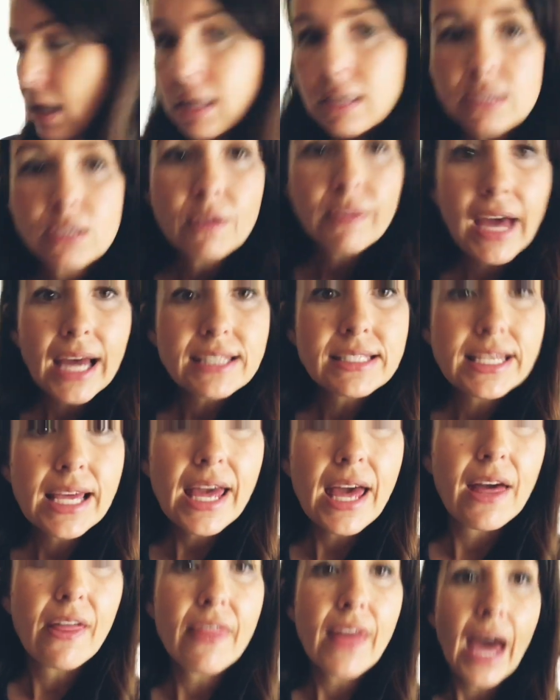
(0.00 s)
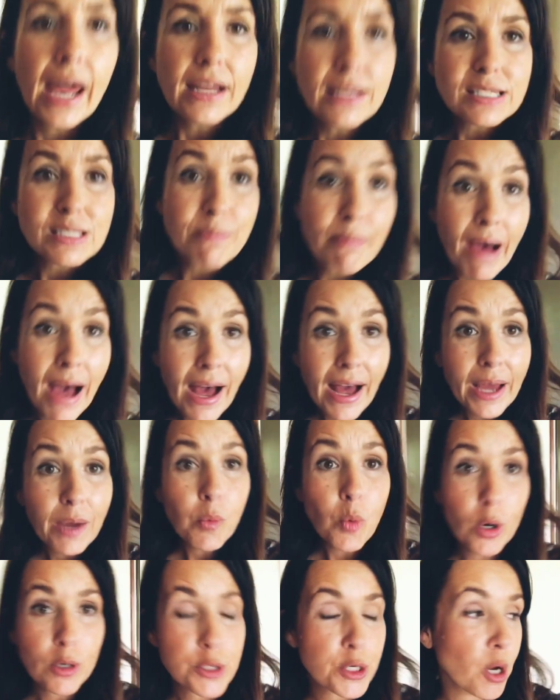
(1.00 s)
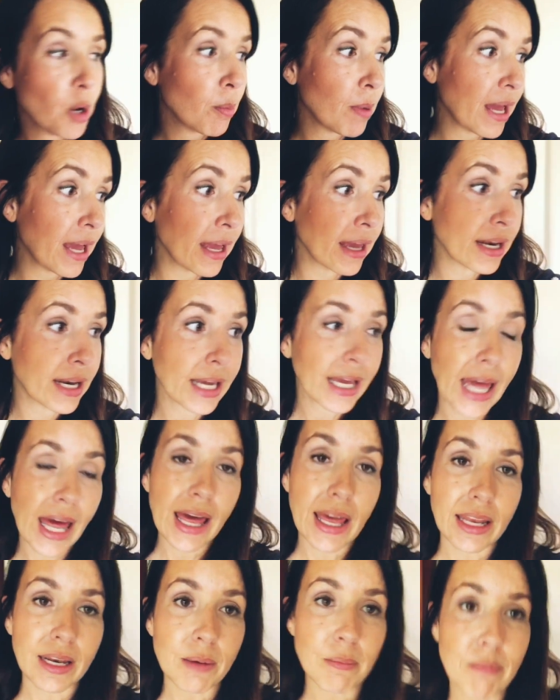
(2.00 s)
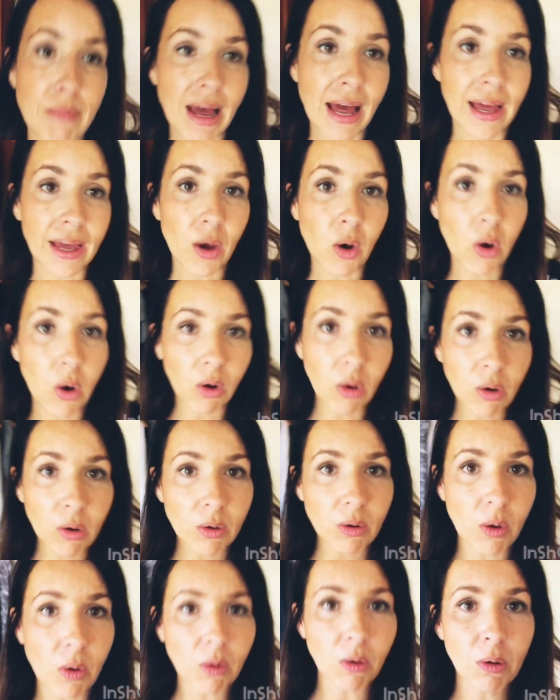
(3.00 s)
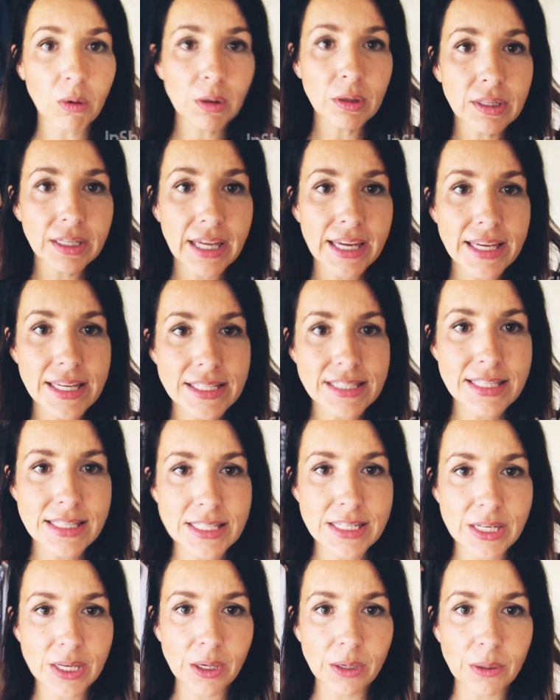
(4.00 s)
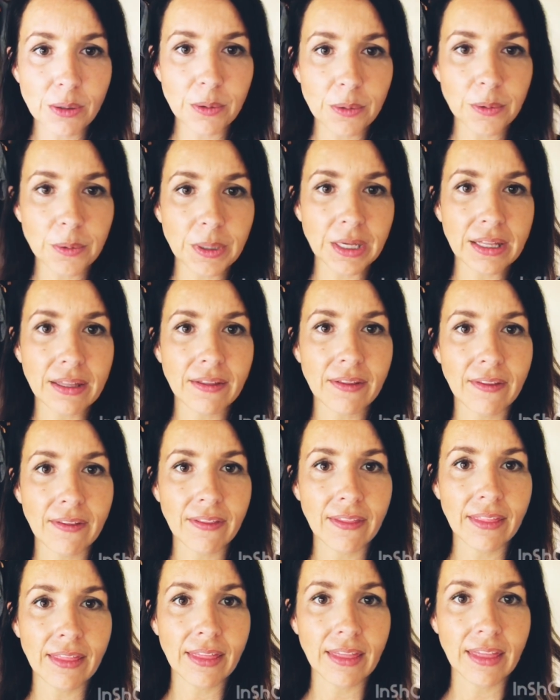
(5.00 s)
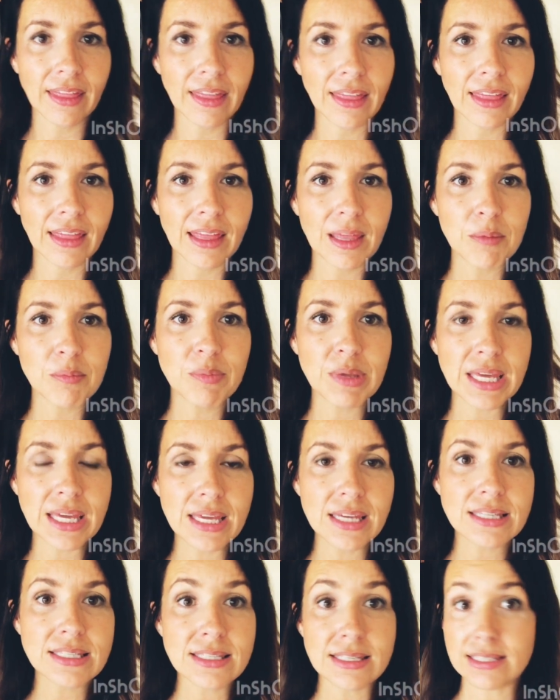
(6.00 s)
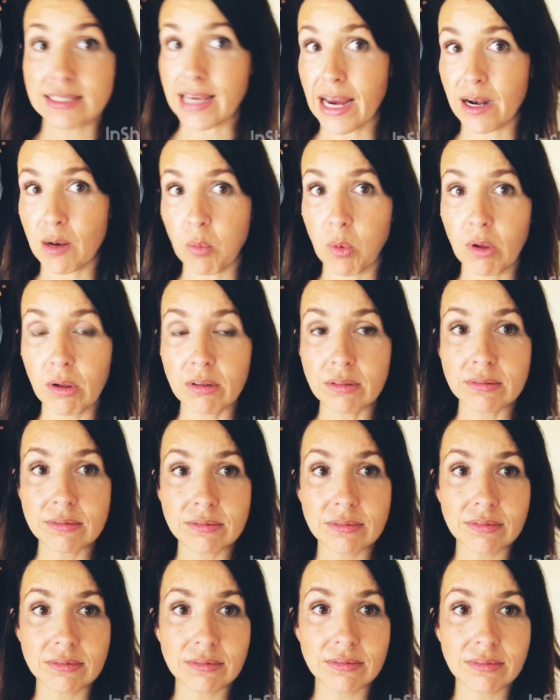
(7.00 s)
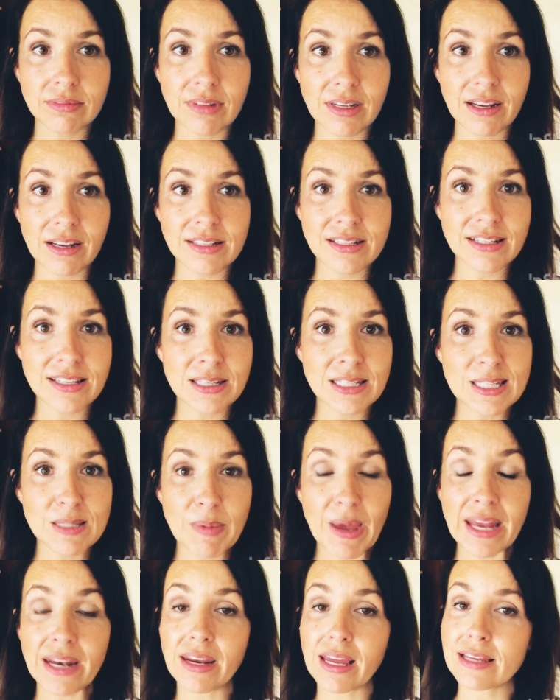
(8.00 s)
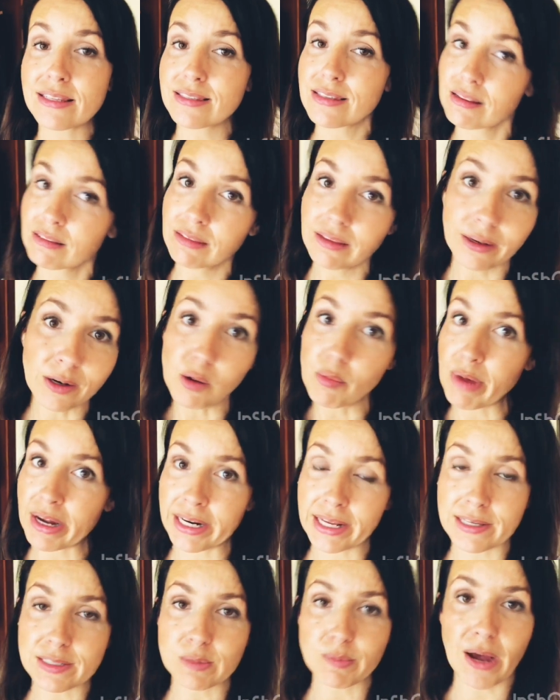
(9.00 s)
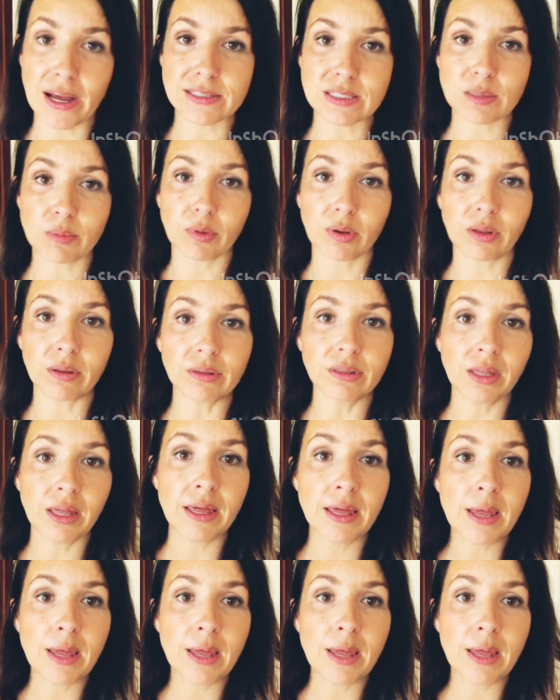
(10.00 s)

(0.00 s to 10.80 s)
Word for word: So that's it. That is my wardrobe. And again, my whole goal is to be sustainable, spend as little money as possible,